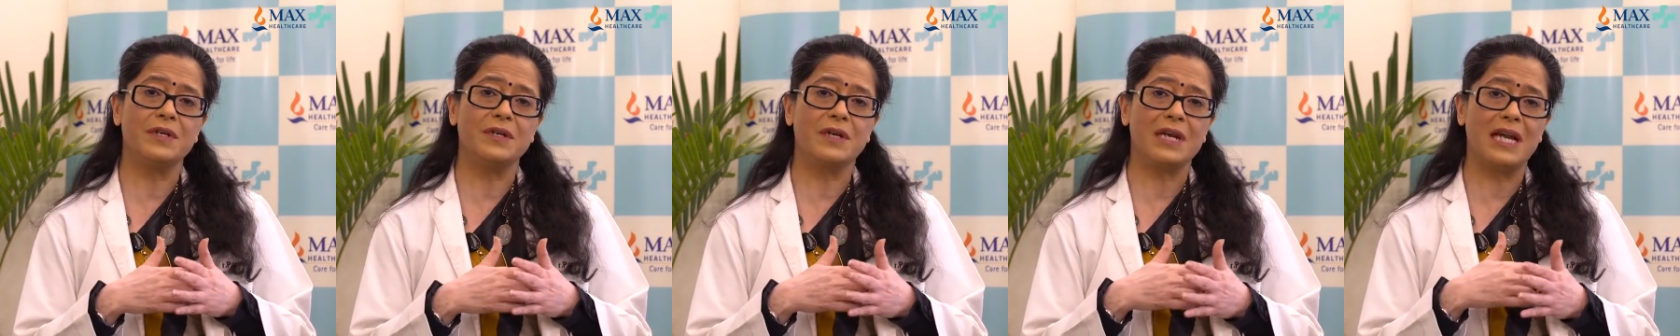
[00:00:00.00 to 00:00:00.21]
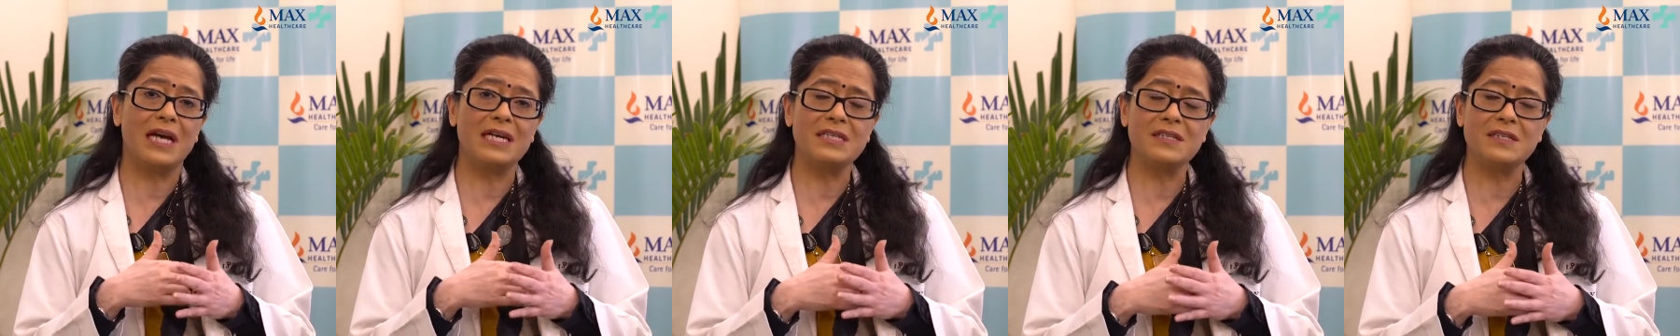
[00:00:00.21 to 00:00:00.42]

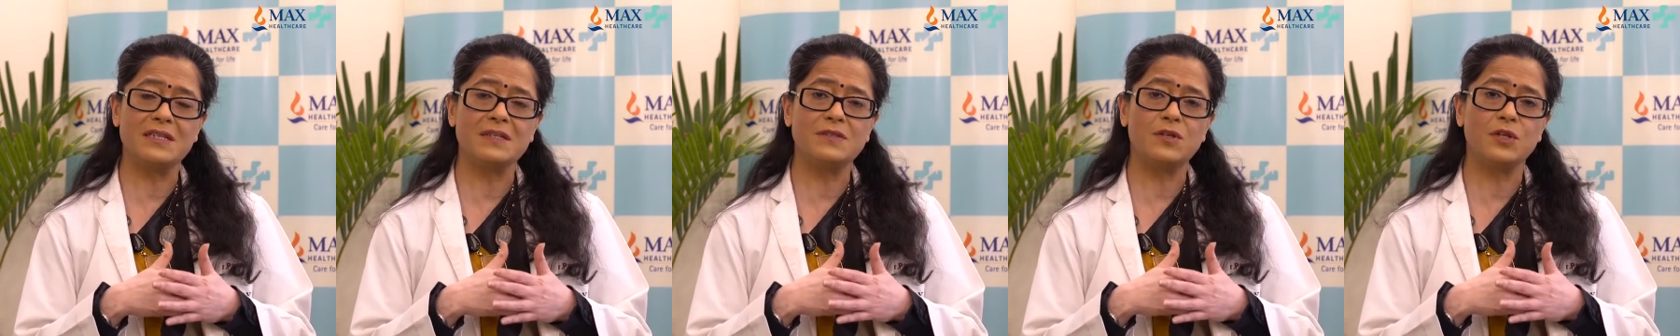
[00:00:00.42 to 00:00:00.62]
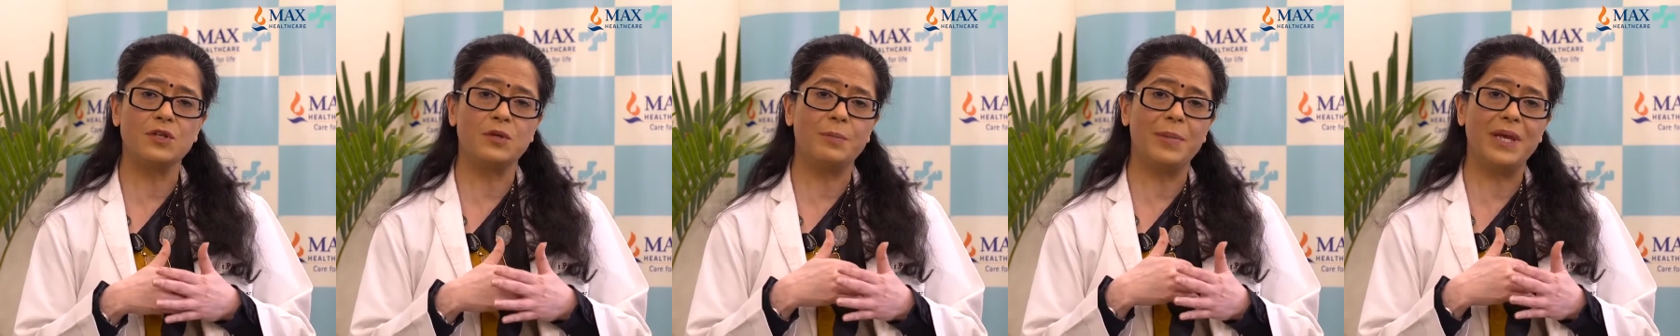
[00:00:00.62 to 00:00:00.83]

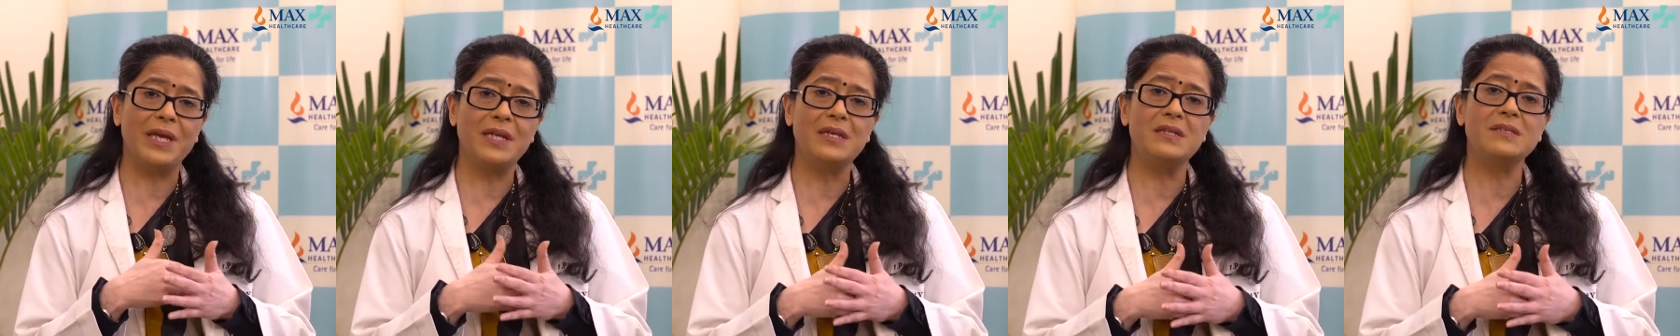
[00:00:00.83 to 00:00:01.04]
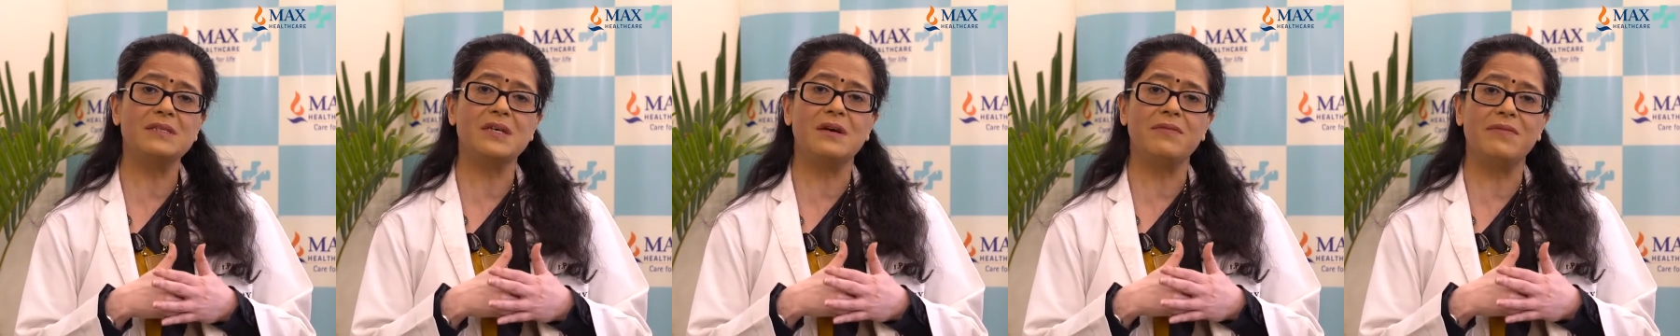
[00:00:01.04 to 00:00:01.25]
glasses or the
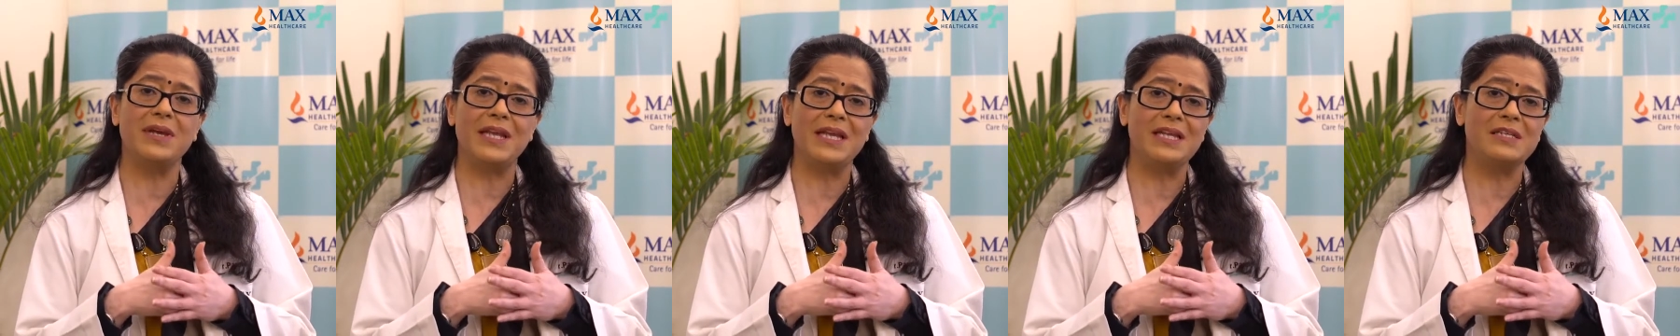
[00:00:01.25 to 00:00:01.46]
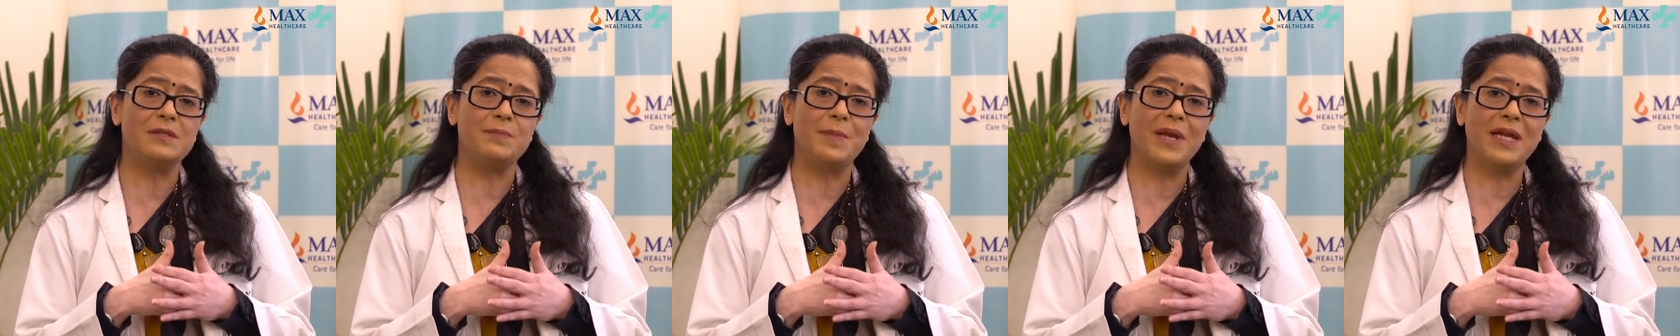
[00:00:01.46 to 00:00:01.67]
parents are
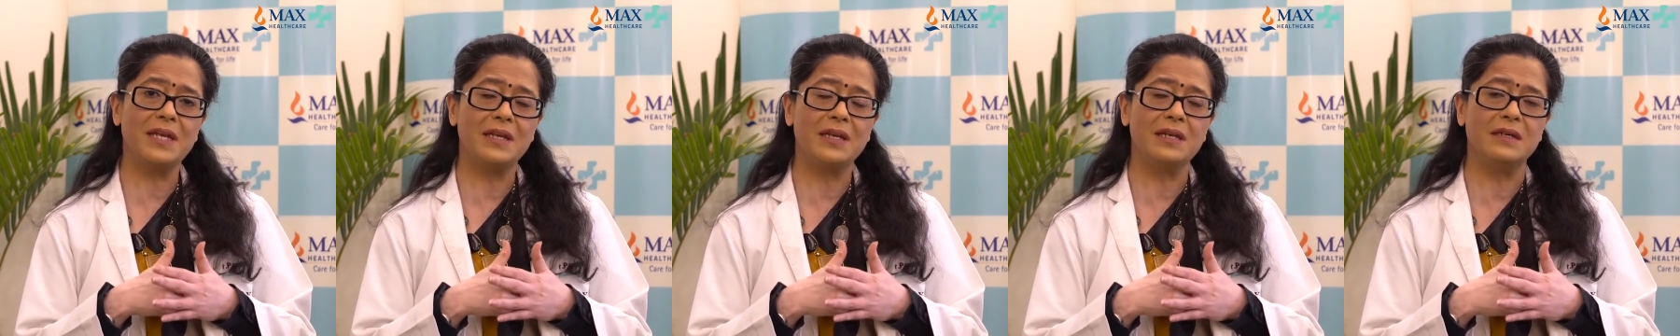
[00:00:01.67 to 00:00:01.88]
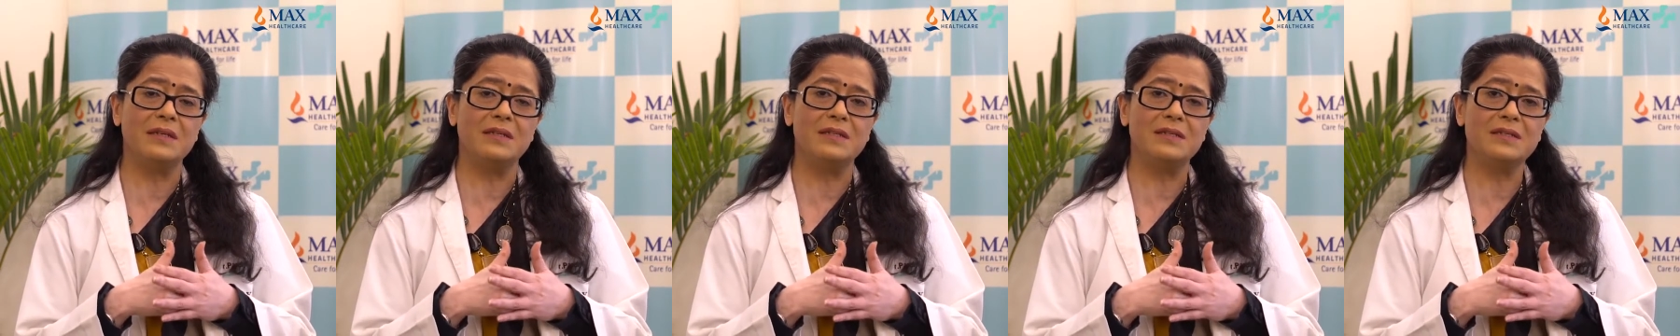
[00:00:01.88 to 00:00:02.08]
wearing
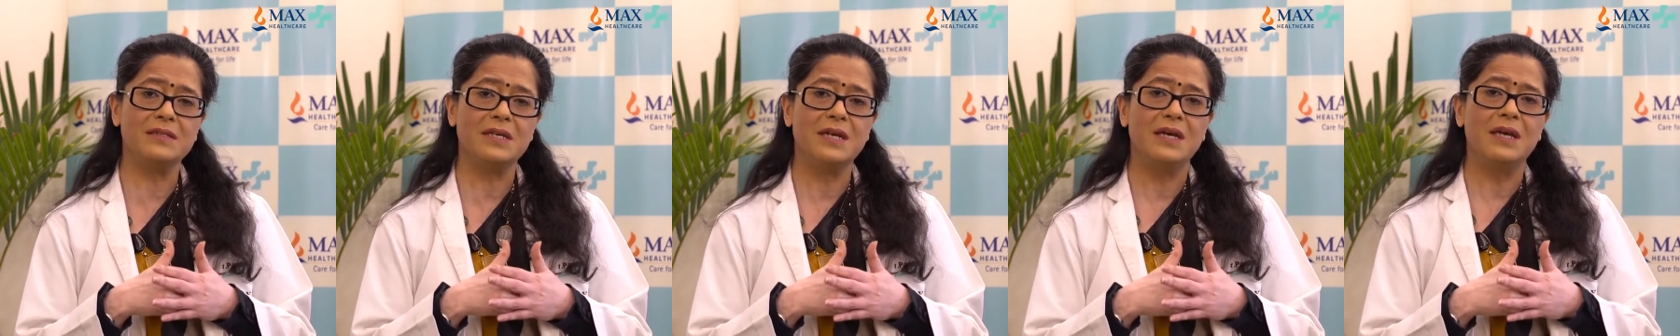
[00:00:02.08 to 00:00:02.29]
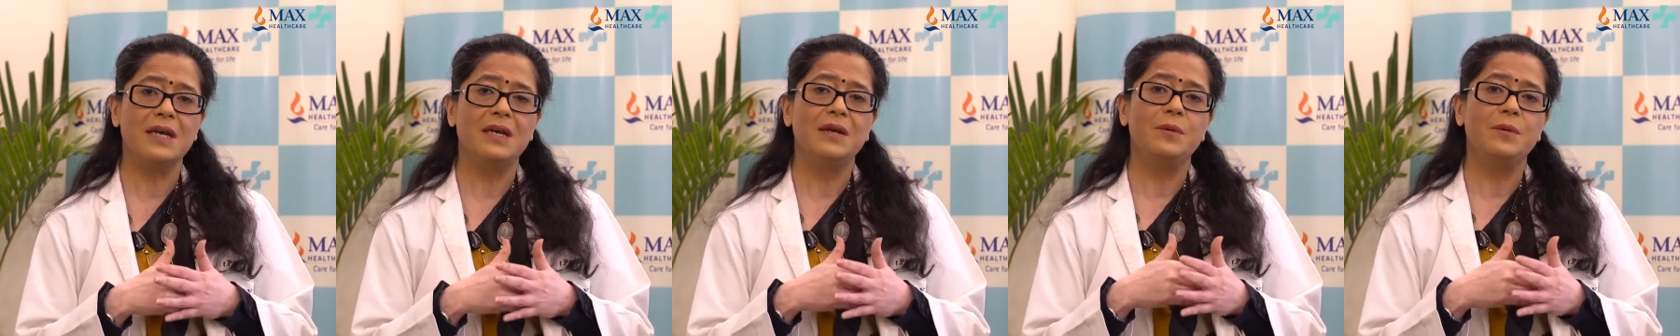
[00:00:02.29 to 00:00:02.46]
spectacles,